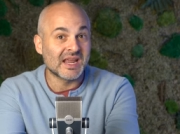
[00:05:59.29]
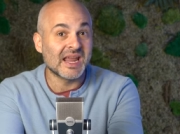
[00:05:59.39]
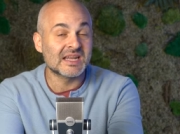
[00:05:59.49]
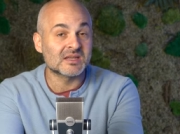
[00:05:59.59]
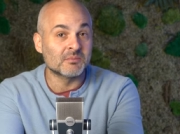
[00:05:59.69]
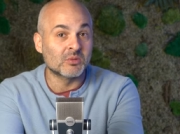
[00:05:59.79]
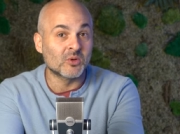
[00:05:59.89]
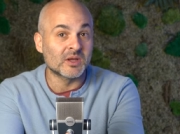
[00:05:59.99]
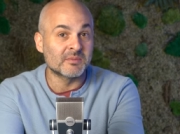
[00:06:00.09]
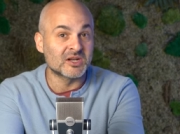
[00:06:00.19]
and
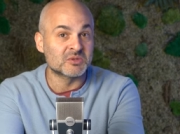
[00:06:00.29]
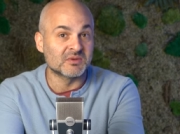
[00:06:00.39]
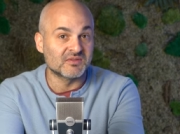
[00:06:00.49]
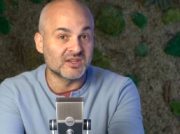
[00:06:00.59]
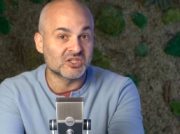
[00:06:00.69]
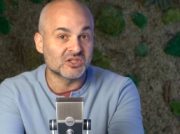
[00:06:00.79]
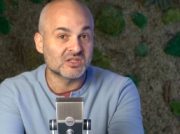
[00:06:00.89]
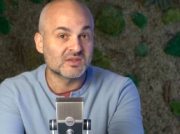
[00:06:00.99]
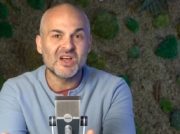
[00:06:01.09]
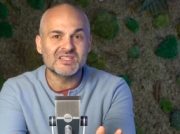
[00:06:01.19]
employee management
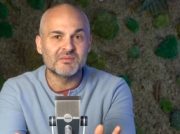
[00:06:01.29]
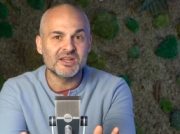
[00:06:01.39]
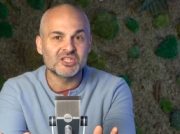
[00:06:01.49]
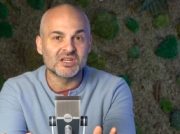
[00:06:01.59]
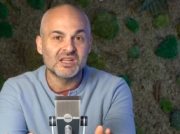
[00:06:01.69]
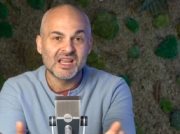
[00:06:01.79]
features. Not to mention,